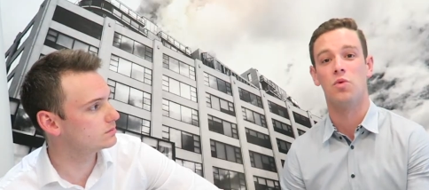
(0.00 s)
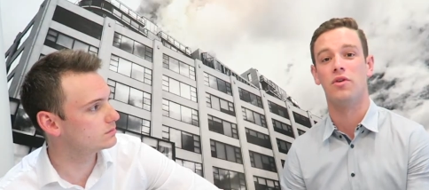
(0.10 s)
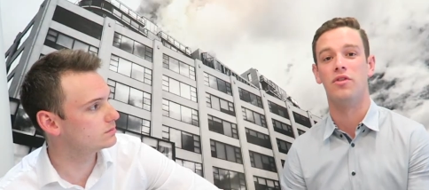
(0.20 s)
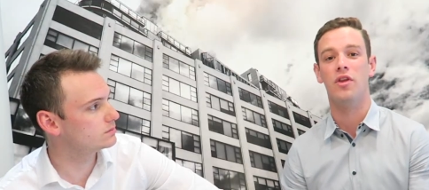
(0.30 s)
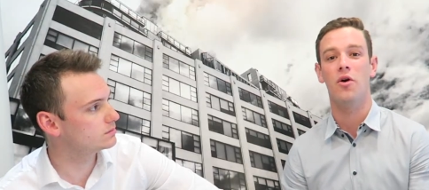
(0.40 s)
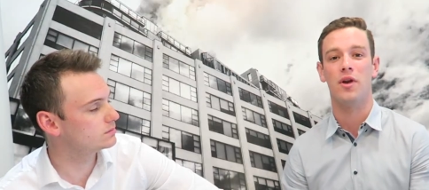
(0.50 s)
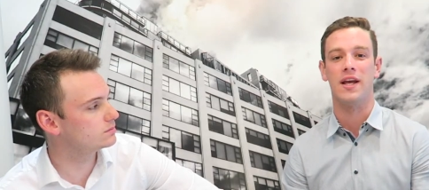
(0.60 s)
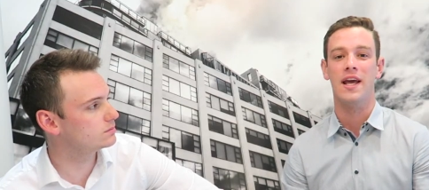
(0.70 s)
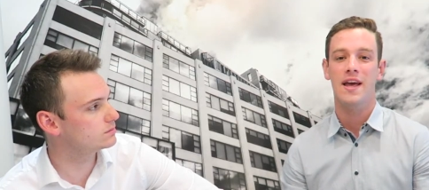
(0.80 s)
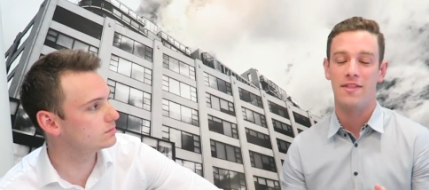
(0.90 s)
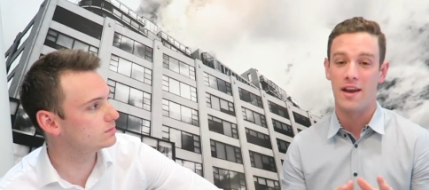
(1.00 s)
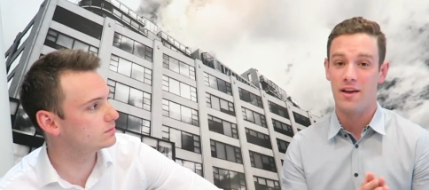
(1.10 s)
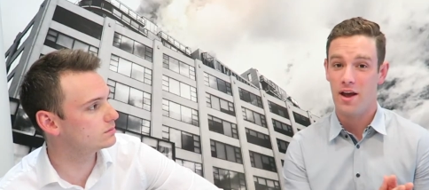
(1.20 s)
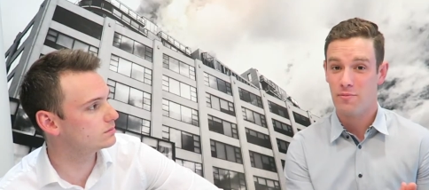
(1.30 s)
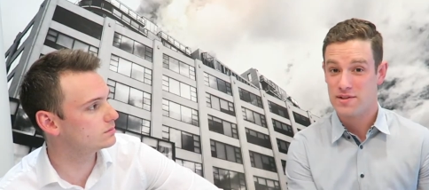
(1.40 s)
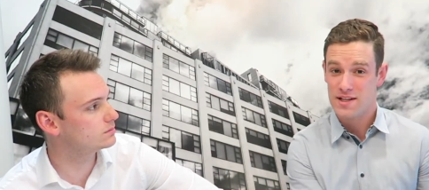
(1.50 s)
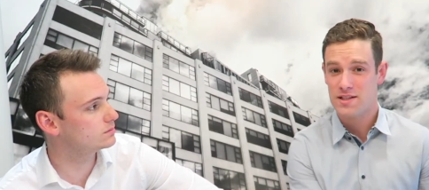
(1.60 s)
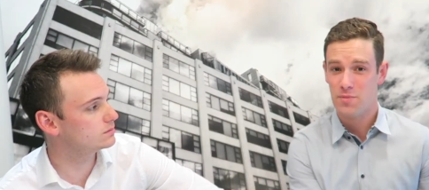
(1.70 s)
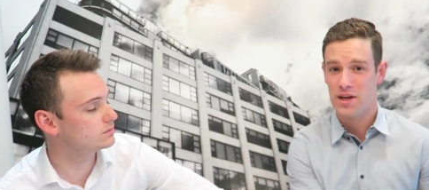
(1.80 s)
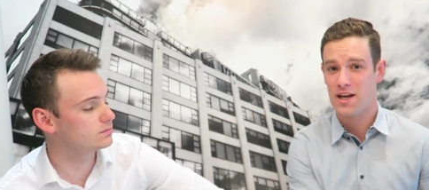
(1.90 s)
Speaker 1: worth noting that
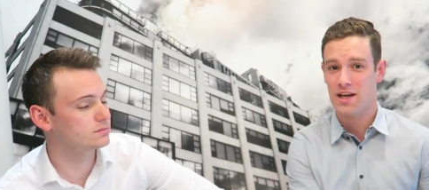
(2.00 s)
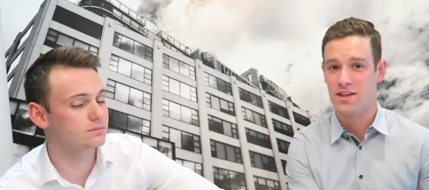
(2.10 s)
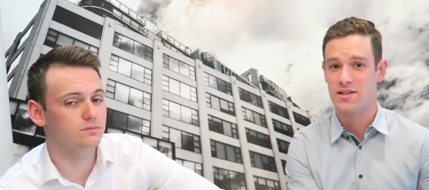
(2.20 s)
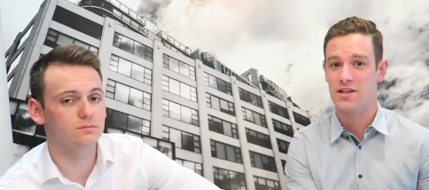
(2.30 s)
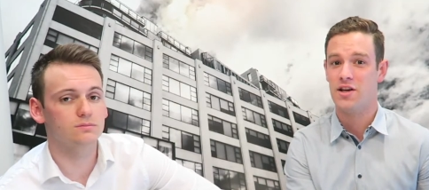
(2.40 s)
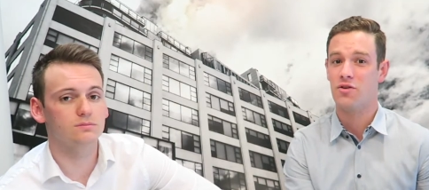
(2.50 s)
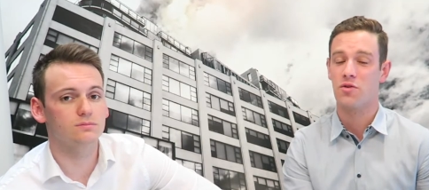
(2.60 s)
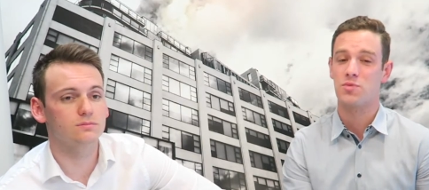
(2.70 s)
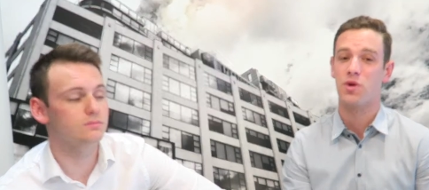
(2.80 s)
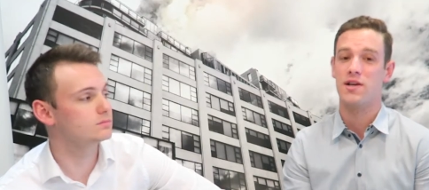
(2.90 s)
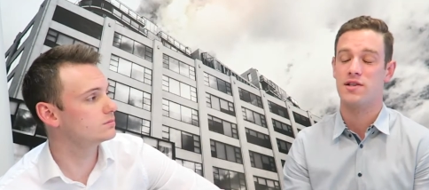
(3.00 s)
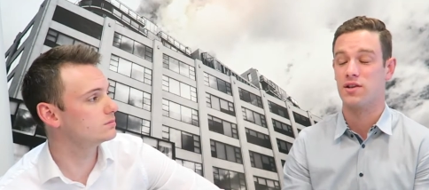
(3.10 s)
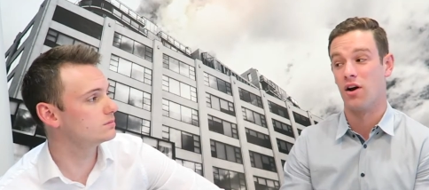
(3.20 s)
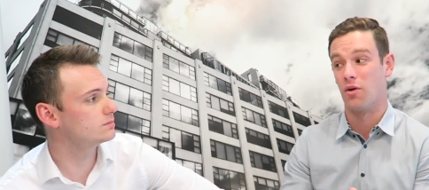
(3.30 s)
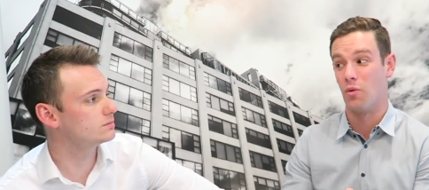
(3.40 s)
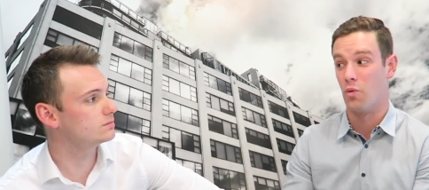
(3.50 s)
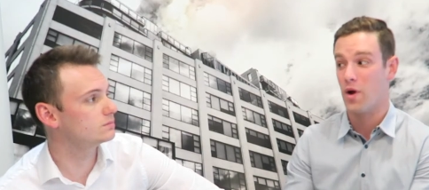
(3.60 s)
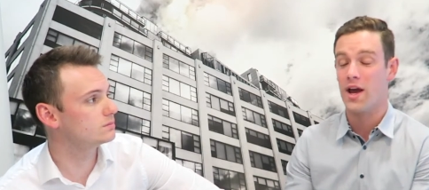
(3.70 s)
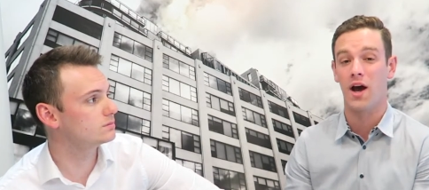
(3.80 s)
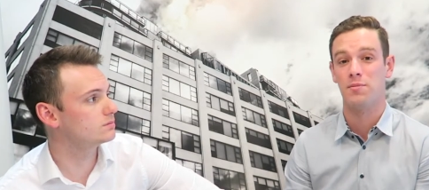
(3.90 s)
since the beginning of this year, those prices are
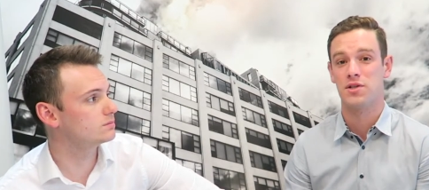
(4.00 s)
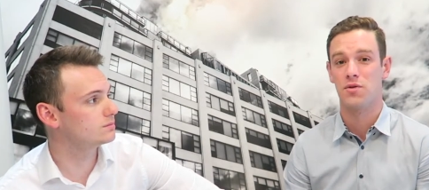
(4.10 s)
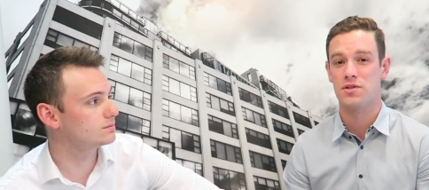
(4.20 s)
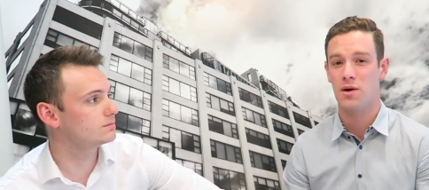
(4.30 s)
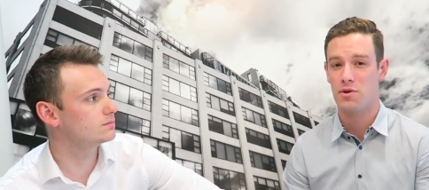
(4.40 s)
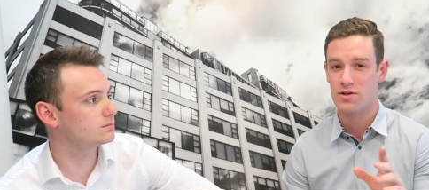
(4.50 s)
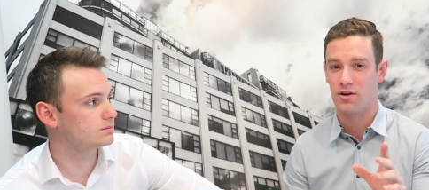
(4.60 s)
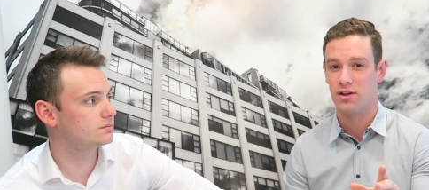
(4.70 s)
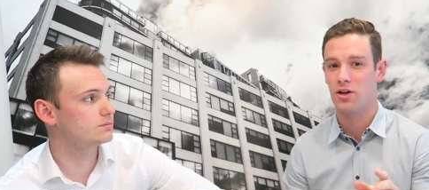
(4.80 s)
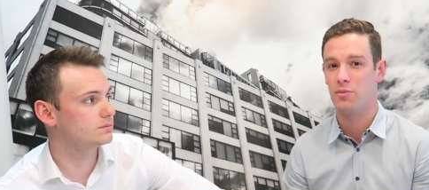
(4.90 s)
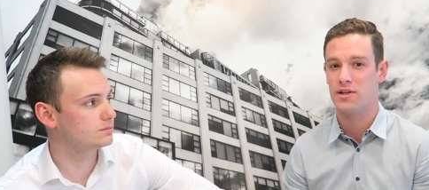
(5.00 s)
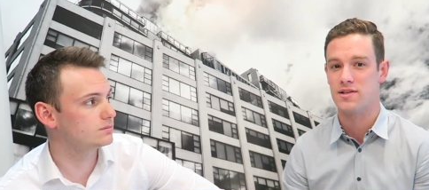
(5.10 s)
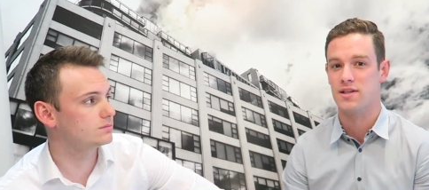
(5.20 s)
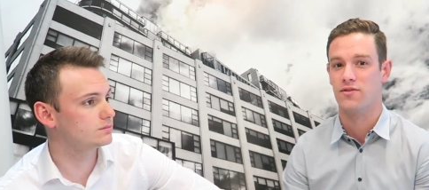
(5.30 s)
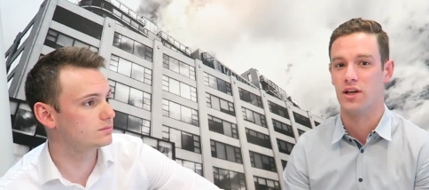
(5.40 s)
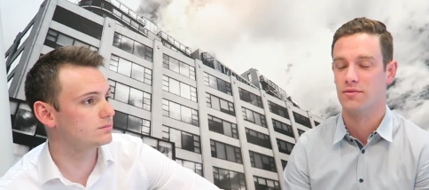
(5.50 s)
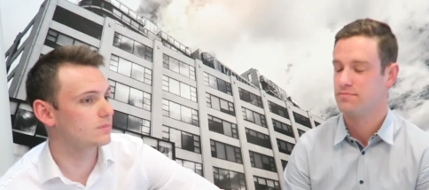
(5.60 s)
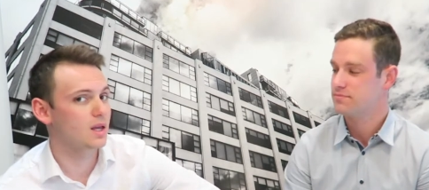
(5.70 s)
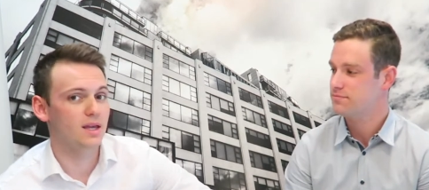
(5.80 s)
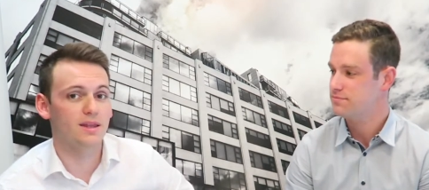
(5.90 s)
way up, so those numbers are a little bit deceiving.
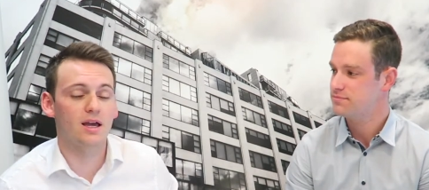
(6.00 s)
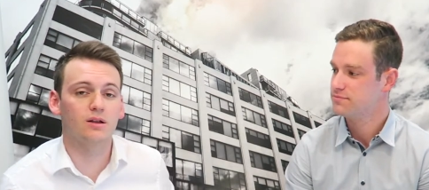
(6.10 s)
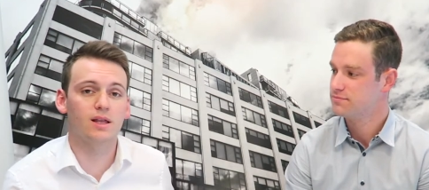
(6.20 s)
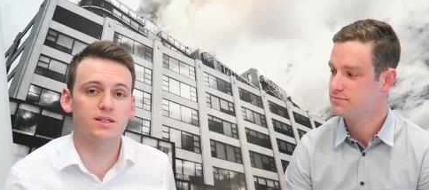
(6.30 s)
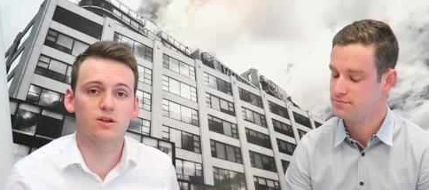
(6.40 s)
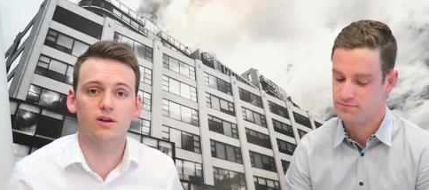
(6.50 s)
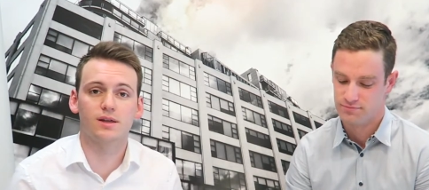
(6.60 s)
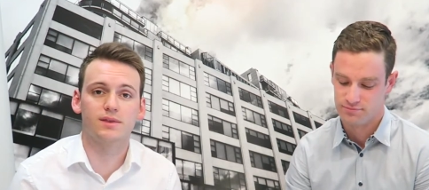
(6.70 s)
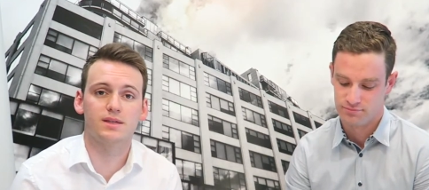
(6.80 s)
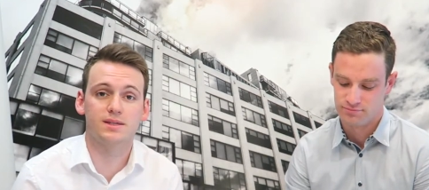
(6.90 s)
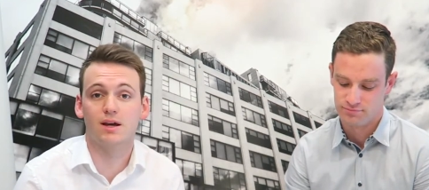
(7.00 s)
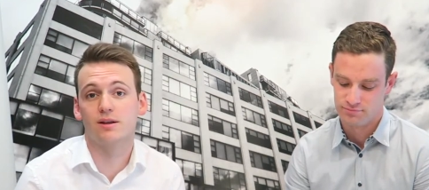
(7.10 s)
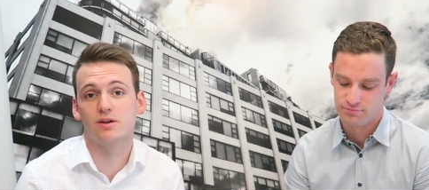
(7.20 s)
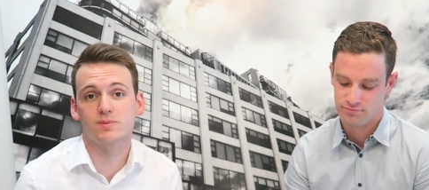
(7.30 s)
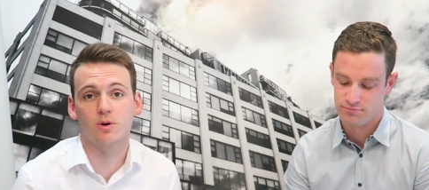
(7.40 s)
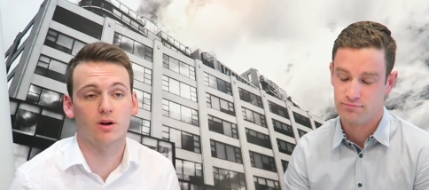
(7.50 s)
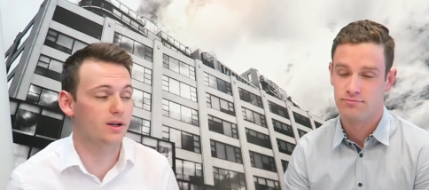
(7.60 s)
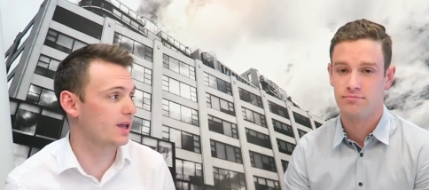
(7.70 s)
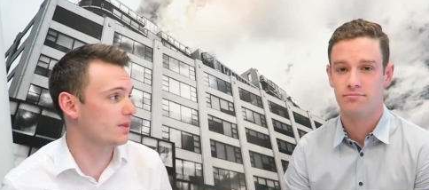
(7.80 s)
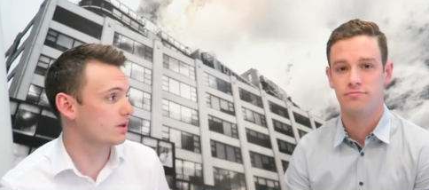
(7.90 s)
Speaker 2: Now let's look at the townhouse
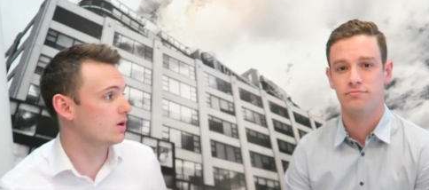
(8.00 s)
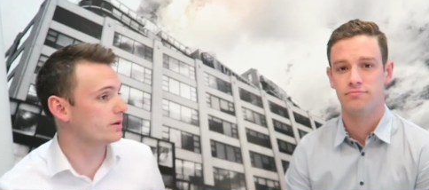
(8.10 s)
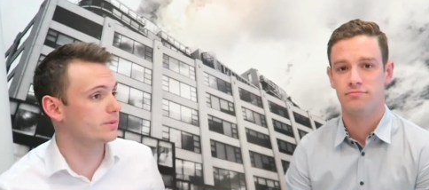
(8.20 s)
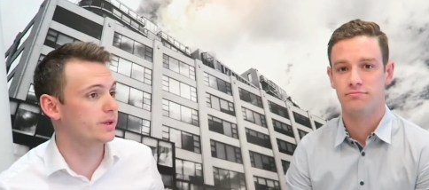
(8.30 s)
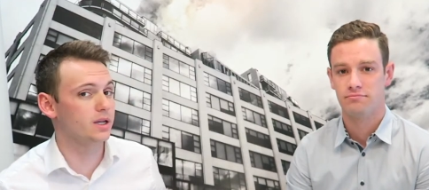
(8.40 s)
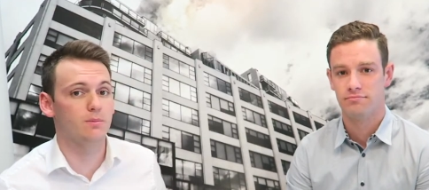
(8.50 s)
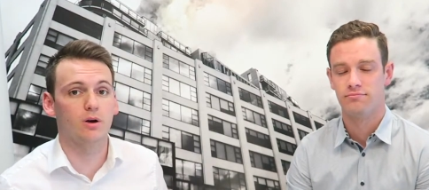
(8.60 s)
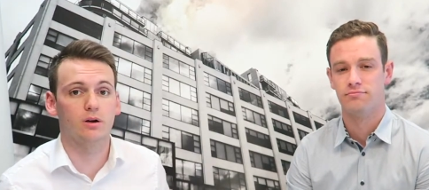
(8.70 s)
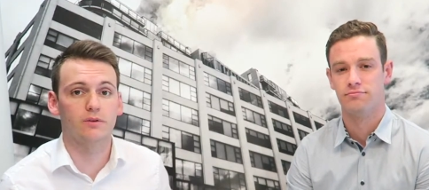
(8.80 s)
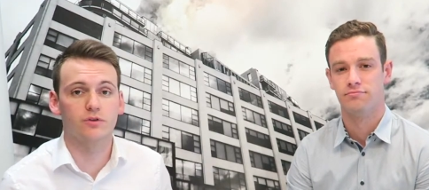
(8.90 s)
market and the condominium market.